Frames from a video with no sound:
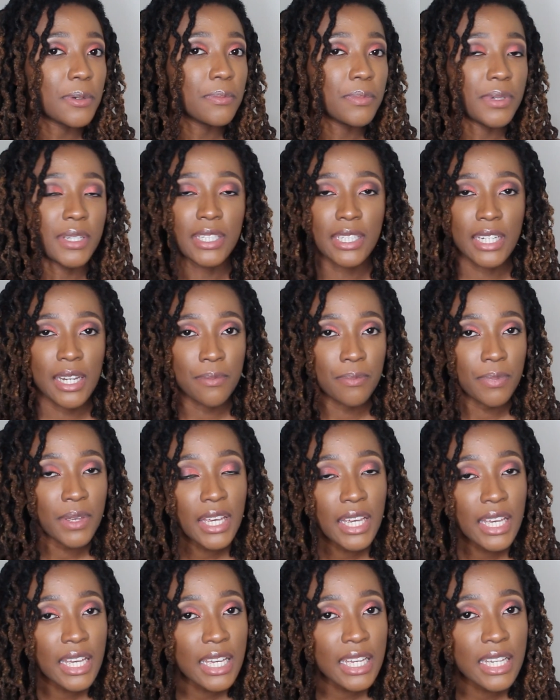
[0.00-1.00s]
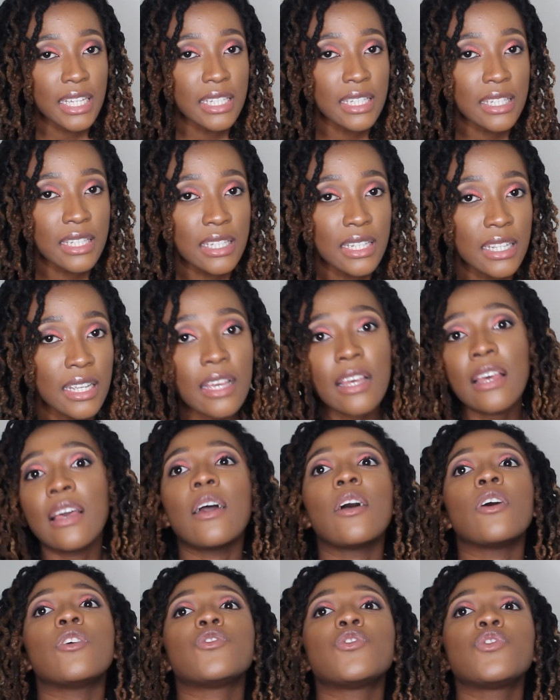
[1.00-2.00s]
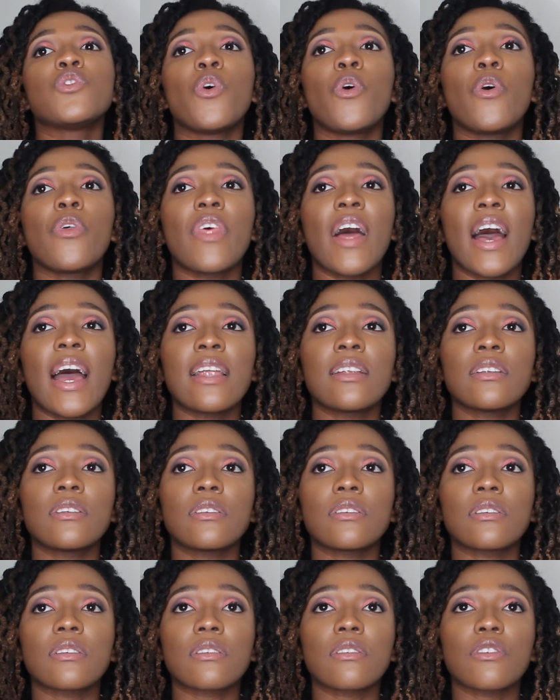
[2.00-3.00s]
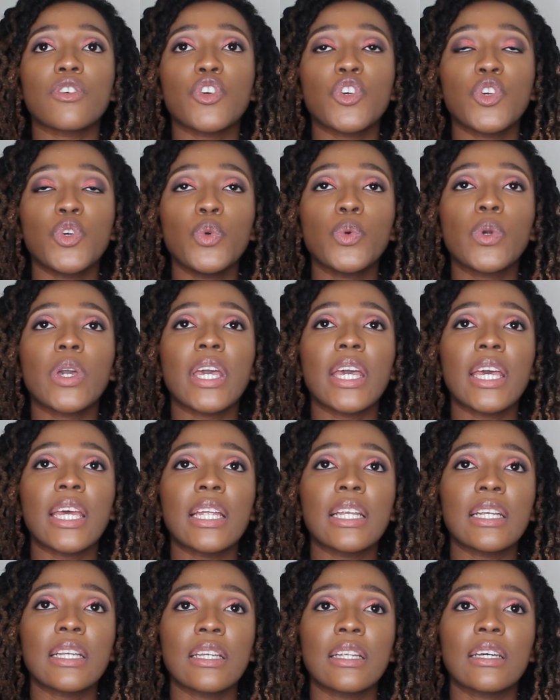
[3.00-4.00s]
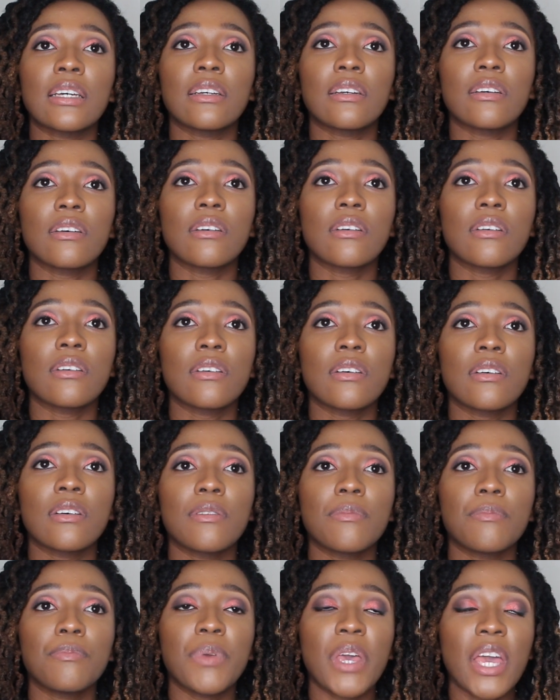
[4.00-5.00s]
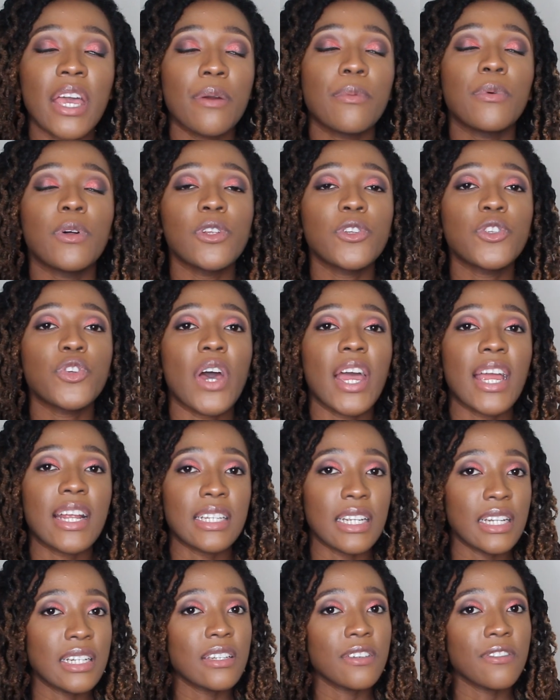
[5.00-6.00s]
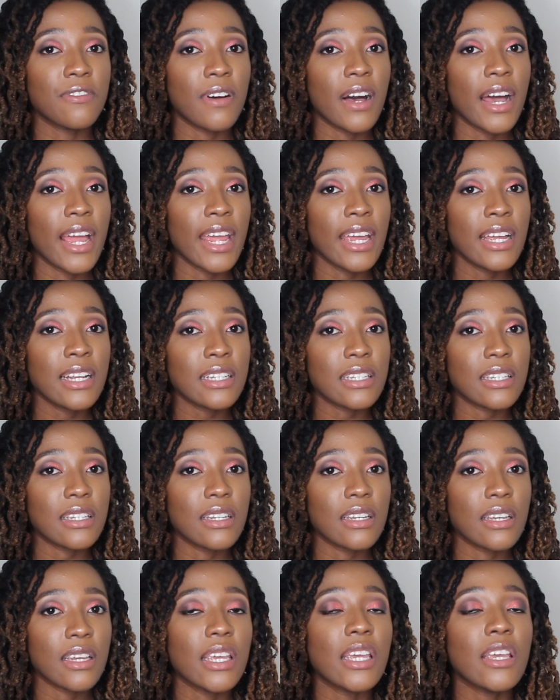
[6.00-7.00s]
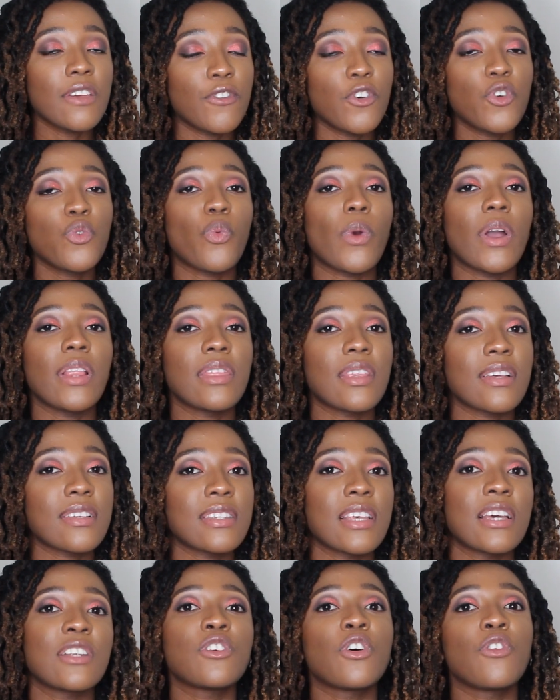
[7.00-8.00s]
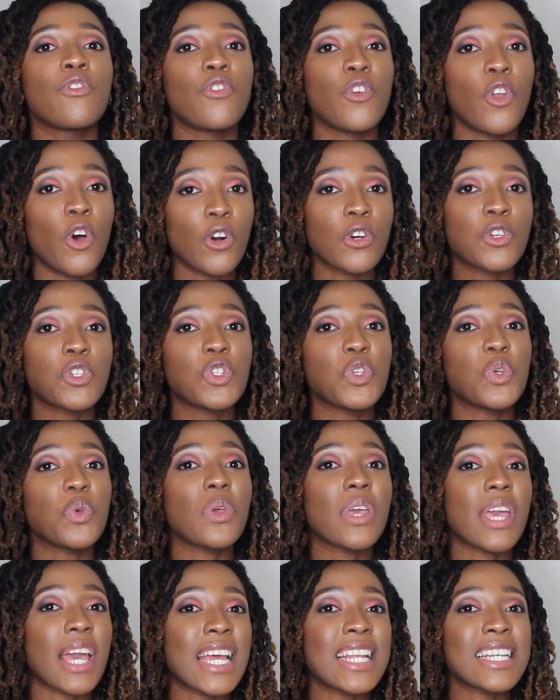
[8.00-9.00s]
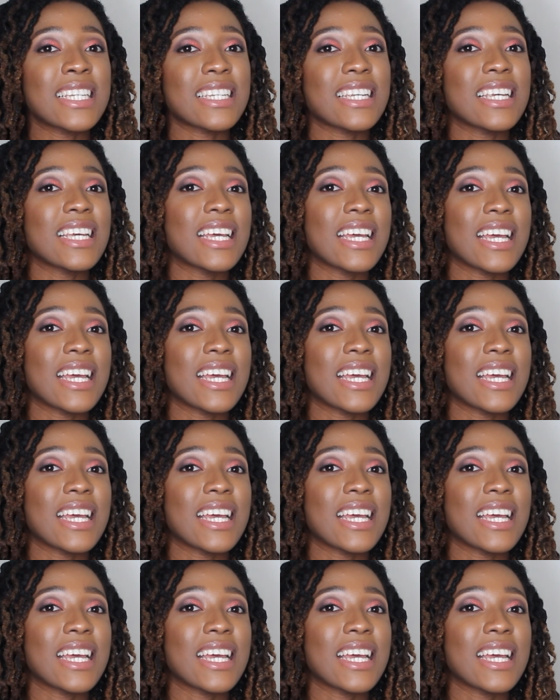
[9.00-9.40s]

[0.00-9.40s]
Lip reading: buildup is so that you can be able to identify it even when the set of locks you get